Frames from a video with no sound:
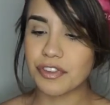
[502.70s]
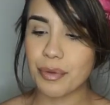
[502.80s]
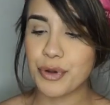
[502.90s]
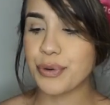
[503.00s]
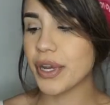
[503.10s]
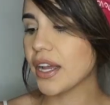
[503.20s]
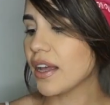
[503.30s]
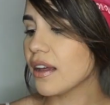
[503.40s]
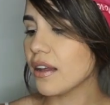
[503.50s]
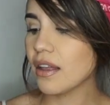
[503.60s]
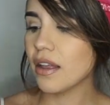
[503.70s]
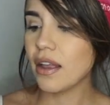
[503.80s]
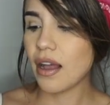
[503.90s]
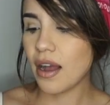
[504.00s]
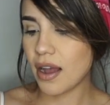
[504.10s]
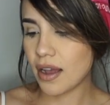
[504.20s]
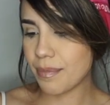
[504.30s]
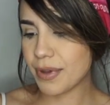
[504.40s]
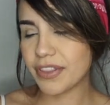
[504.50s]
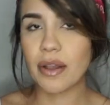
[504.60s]
from Nudica,
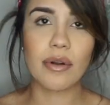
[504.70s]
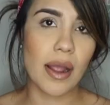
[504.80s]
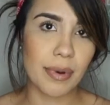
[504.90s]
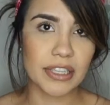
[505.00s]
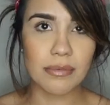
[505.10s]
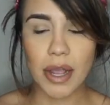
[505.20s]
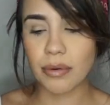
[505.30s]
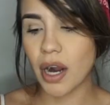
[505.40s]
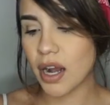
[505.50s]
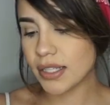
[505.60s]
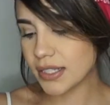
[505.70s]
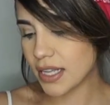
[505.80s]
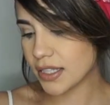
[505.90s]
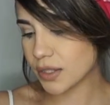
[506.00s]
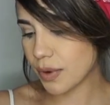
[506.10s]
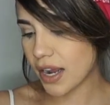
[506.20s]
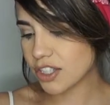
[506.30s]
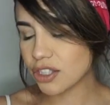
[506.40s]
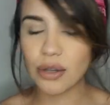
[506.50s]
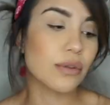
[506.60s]
but I bought them at Ross, and these were
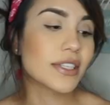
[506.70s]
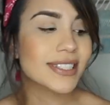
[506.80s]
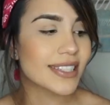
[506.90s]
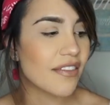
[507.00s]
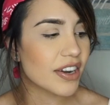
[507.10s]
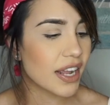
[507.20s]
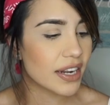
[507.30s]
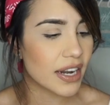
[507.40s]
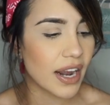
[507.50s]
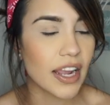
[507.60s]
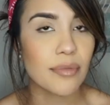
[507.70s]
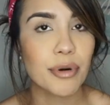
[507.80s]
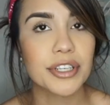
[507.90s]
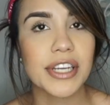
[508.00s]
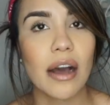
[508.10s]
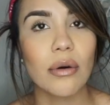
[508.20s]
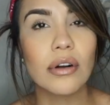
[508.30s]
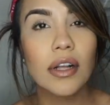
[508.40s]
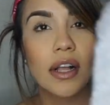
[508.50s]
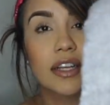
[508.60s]
actually only $7.99 per
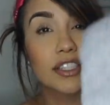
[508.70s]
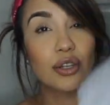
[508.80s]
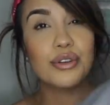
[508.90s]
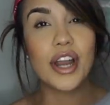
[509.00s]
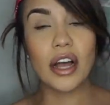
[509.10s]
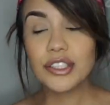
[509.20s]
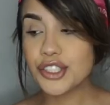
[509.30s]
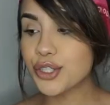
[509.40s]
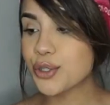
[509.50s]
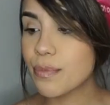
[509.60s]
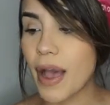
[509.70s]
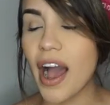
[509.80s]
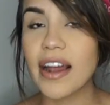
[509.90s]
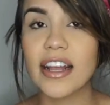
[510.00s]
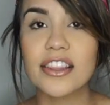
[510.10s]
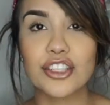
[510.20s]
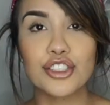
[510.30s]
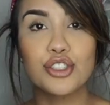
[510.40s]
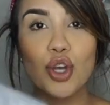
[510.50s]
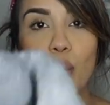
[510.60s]
towel. So not too bad, and they're
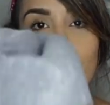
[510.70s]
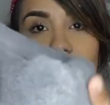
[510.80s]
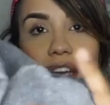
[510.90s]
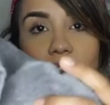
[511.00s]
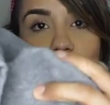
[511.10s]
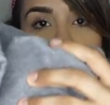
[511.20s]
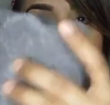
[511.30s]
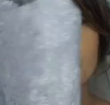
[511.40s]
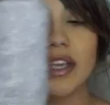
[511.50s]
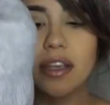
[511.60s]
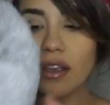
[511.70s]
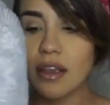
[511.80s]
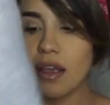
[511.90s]
so big and cozy